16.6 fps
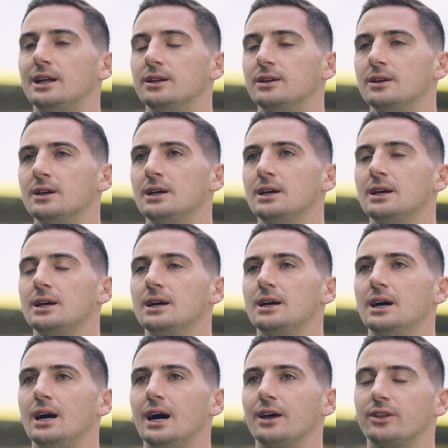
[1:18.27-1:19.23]
And
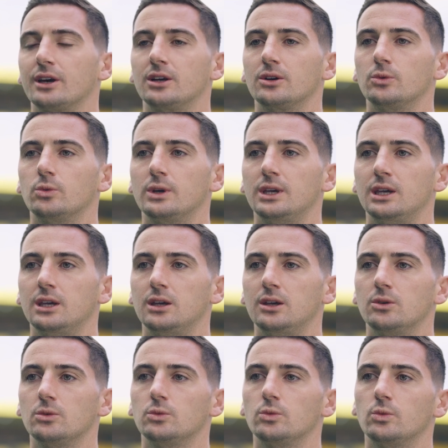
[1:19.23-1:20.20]
I think we,